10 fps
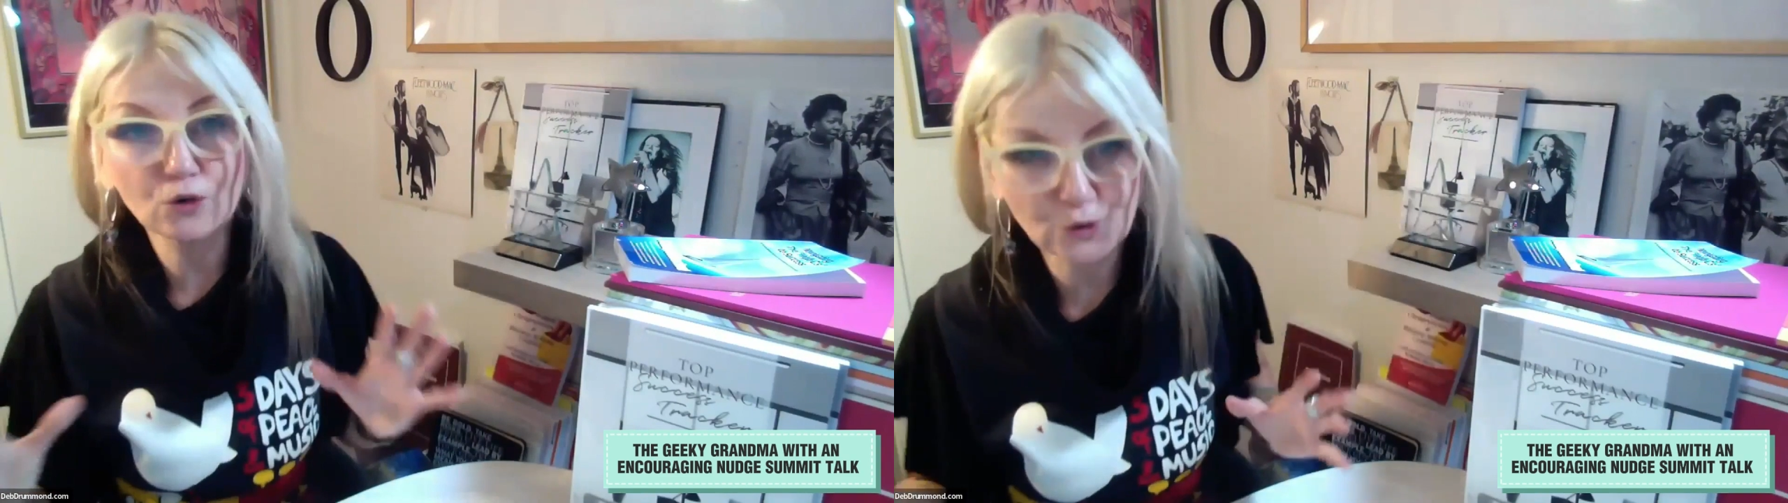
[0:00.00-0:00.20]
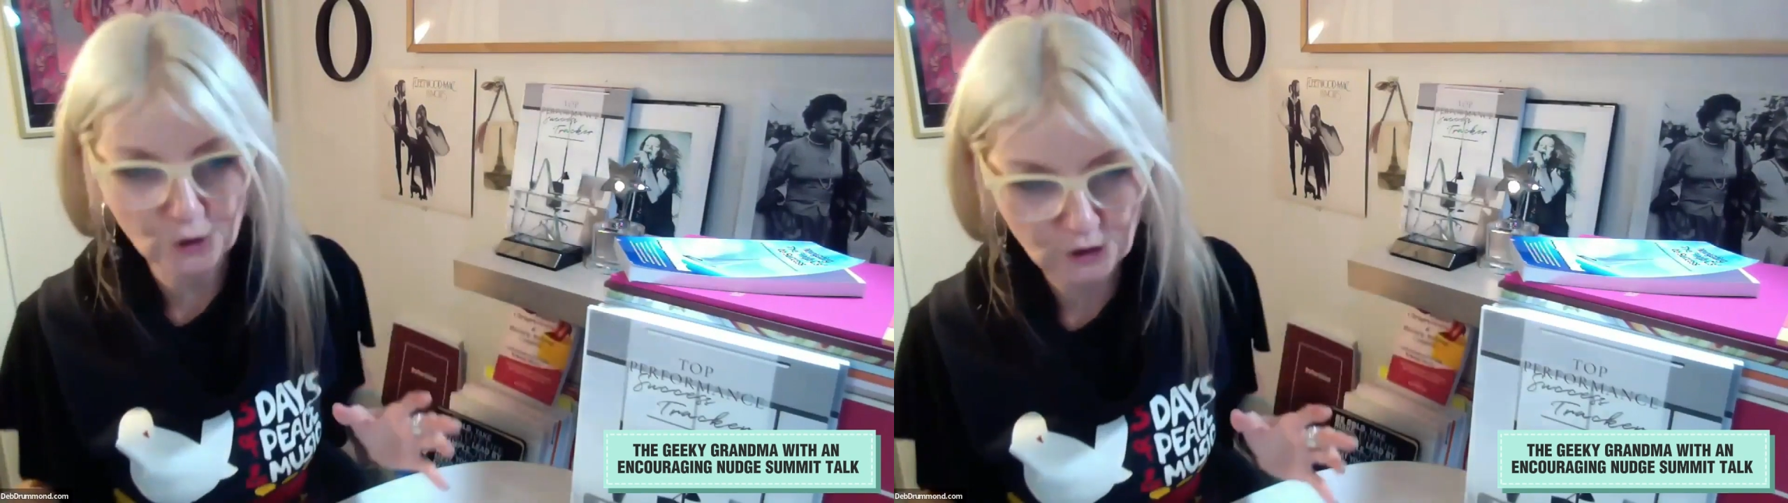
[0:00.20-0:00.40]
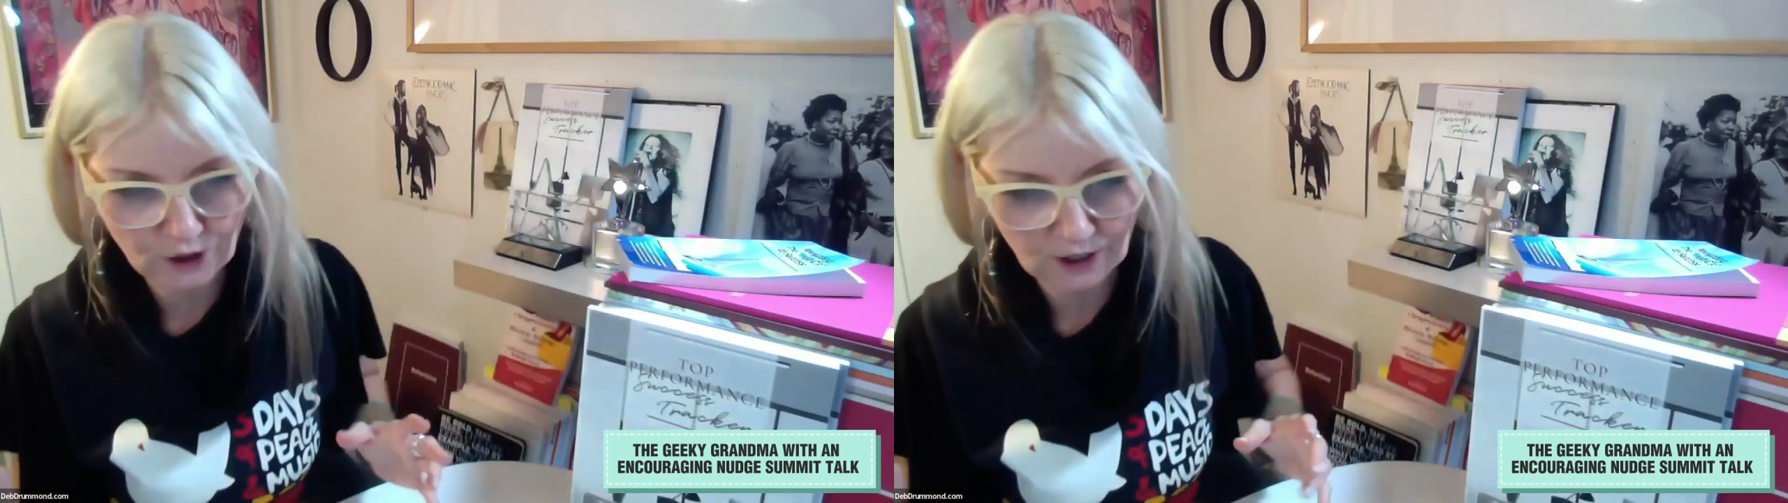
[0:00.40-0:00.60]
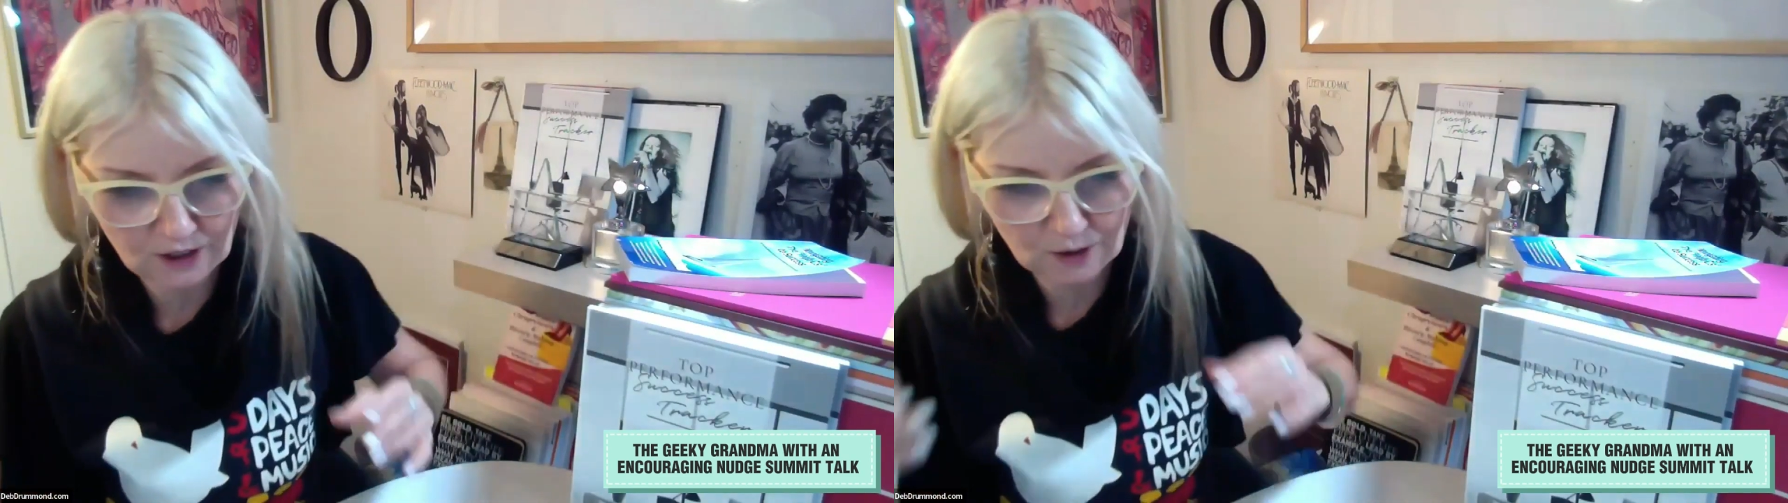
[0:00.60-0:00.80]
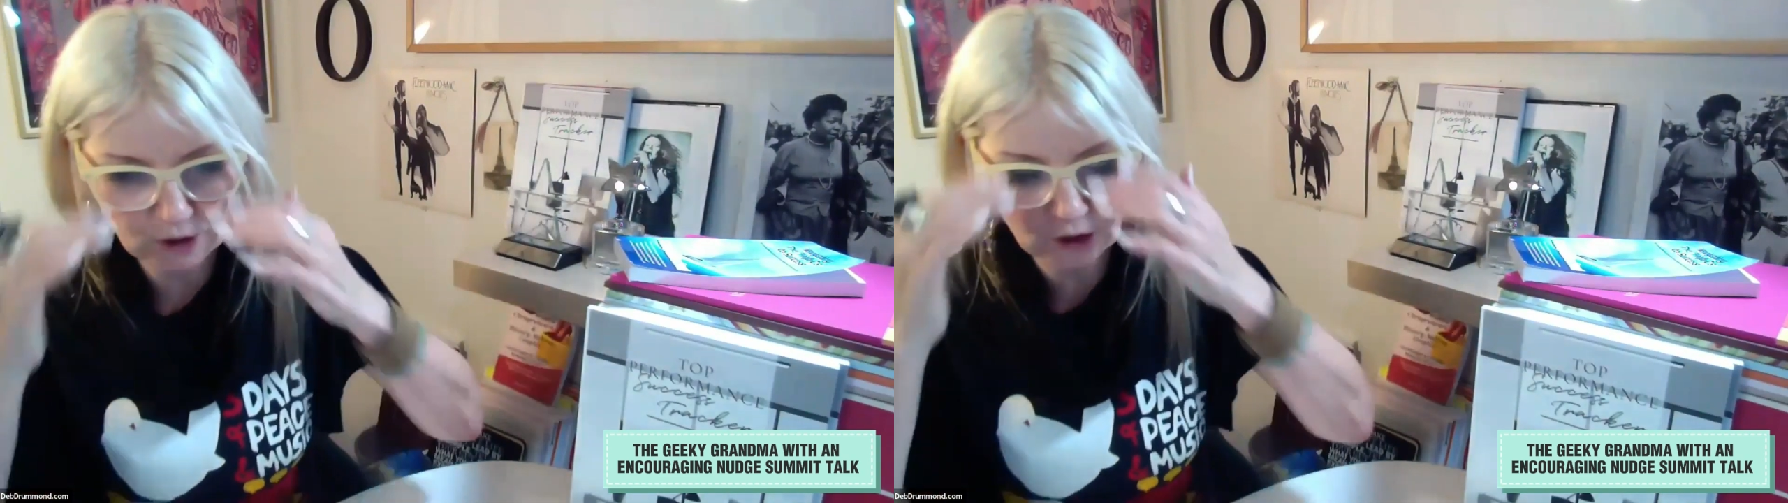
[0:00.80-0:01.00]
sorts of things
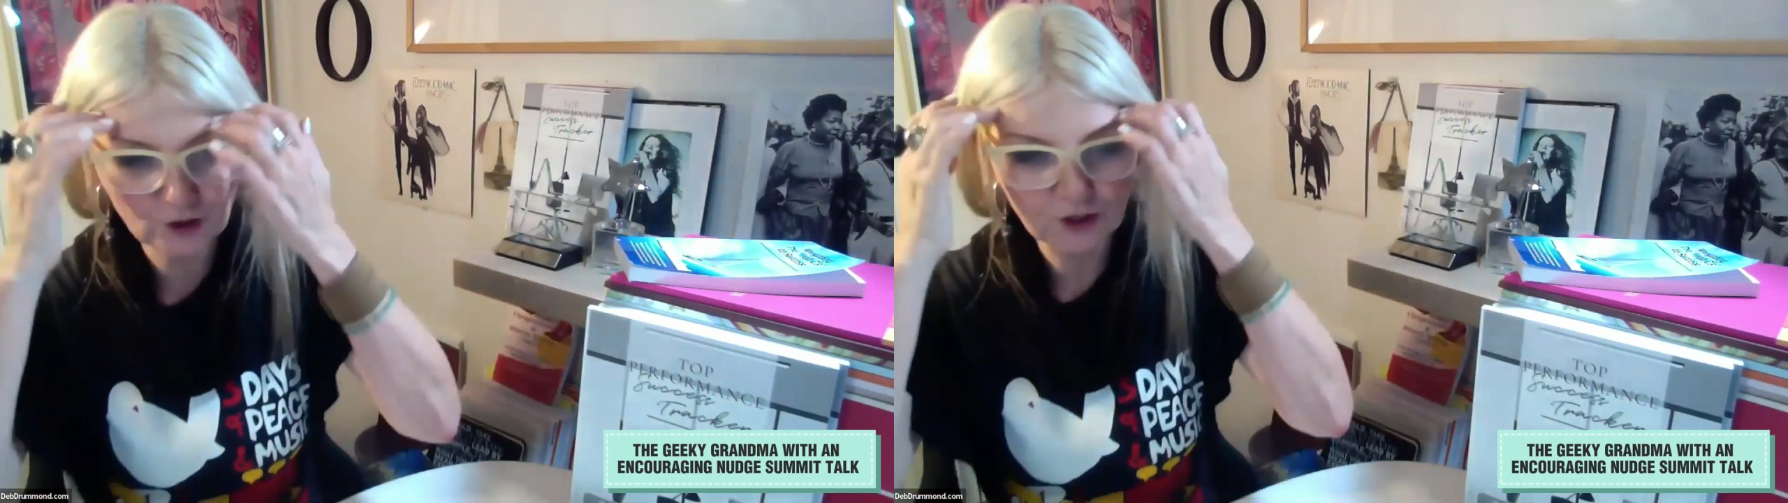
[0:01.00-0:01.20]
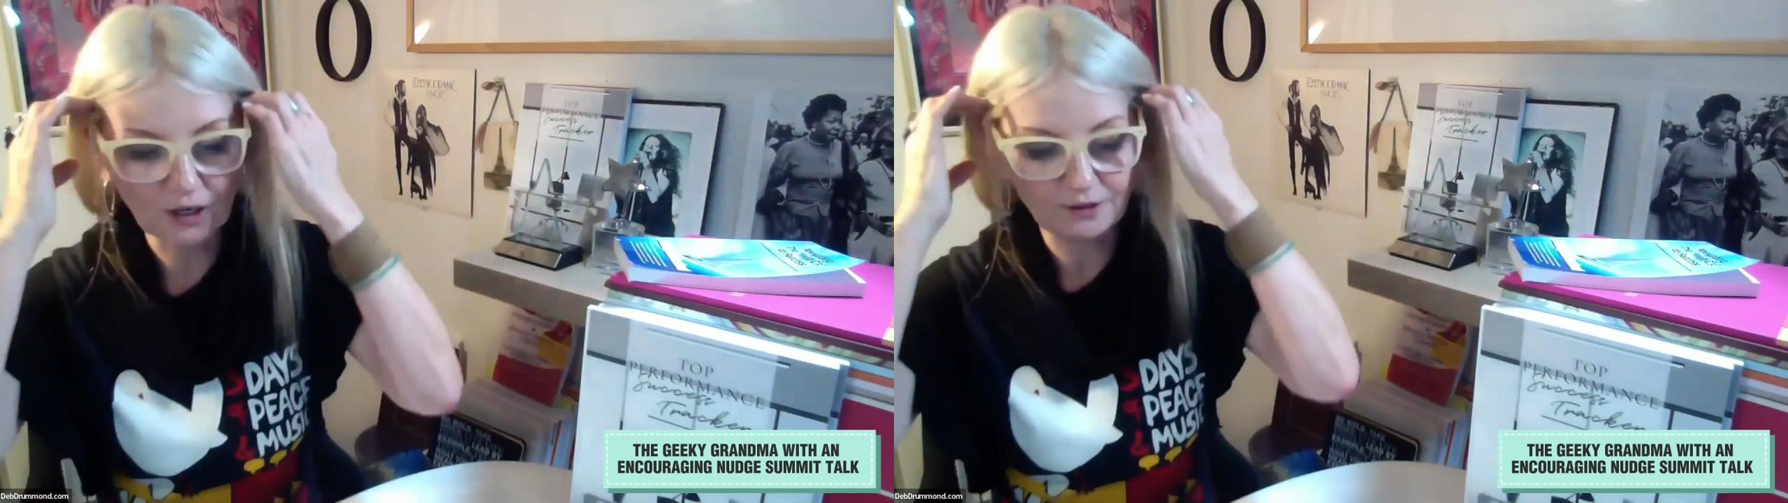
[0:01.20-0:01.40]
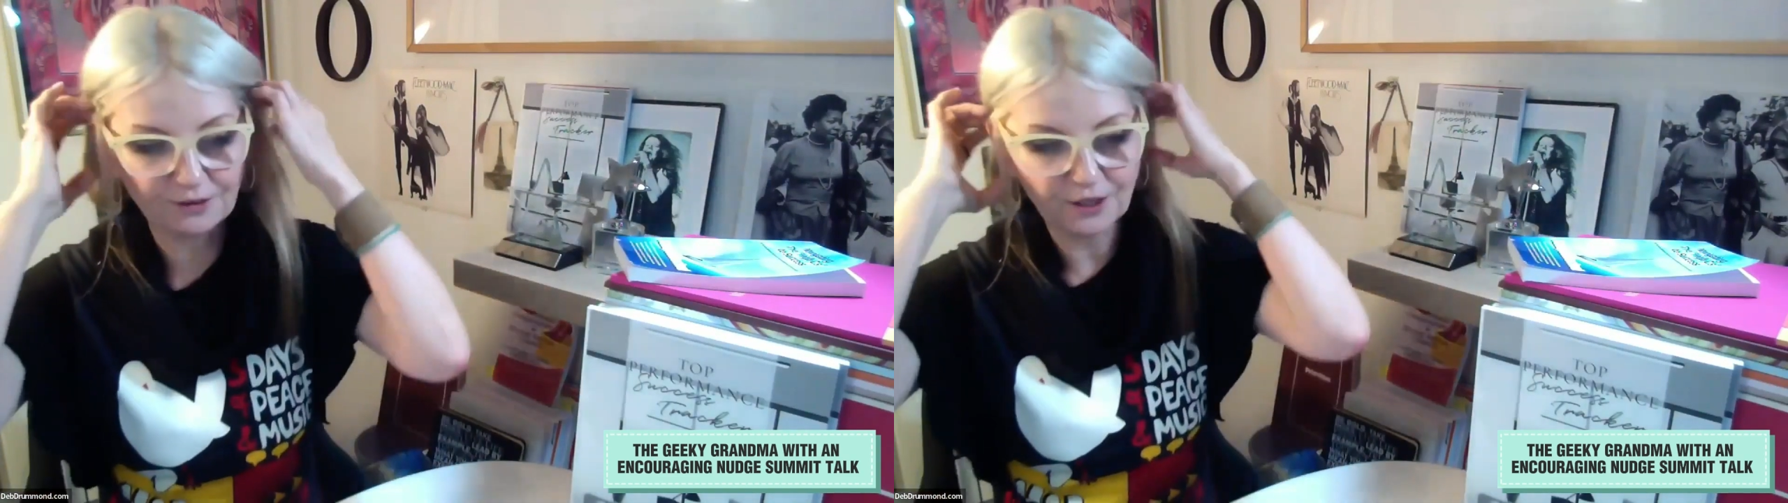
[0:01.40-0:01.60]
about herself.